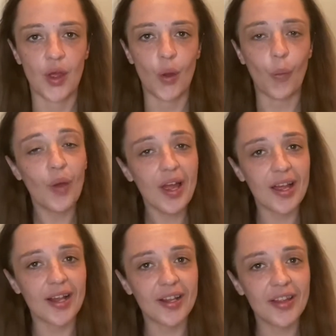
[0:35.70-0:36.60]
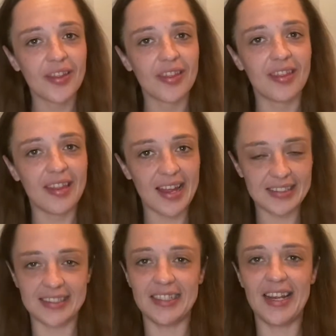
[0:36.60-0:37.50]
Well,
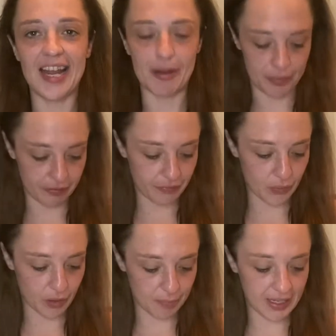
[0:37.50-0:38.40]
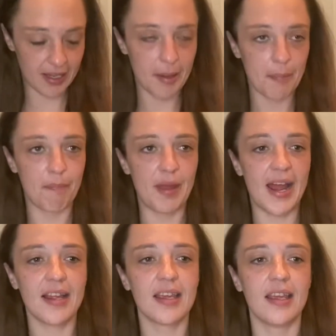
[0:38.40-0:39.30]
that did happen for me.
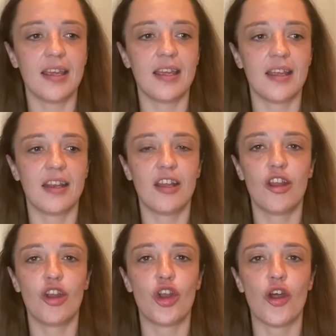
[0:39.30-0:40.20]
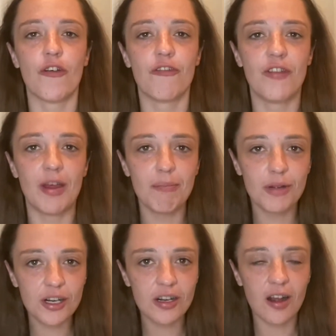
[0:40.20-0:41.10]
Back in
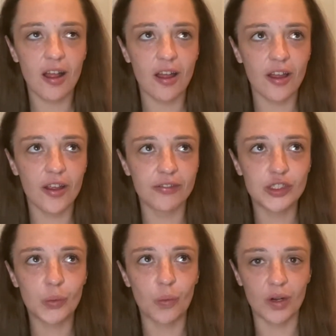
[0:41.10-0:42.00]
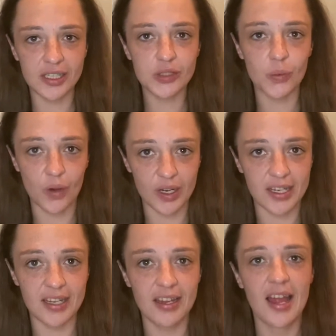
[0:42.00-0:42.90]
November of
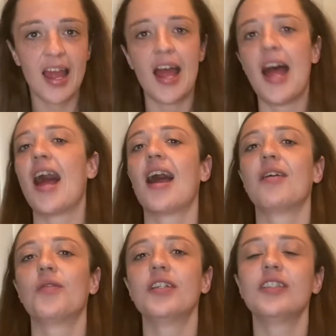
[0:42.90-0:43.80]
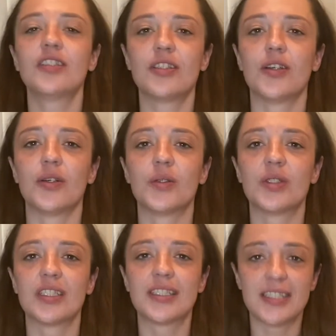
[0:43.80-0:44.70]
2020, I went
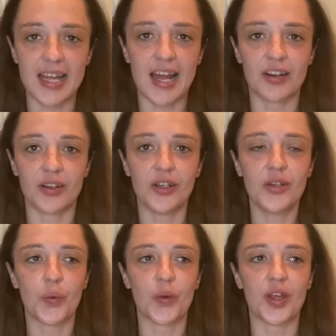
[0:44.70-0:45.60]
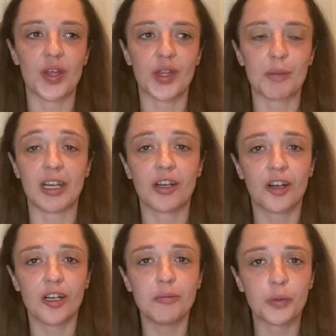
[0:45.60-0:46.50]
to Seattle with my
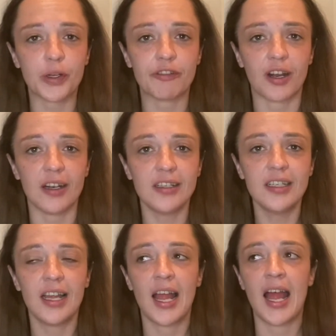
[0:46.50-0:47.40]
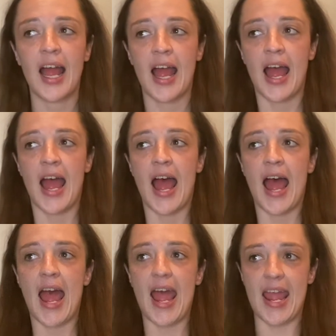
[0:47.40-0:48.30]
current boyfriend,
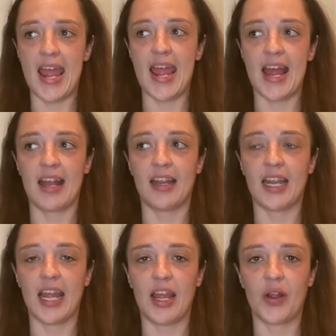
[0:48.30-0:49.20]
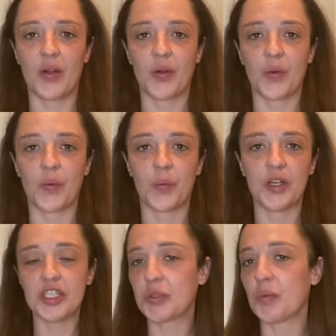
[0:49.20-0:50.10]
and we
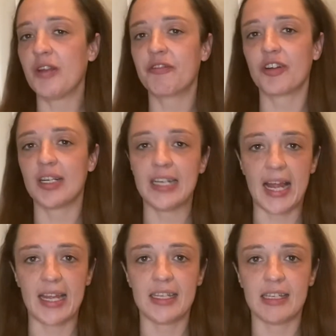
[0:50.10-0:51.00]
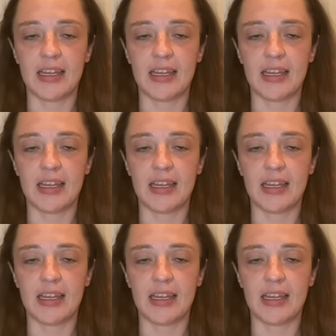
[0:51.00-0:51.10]
just went for a night.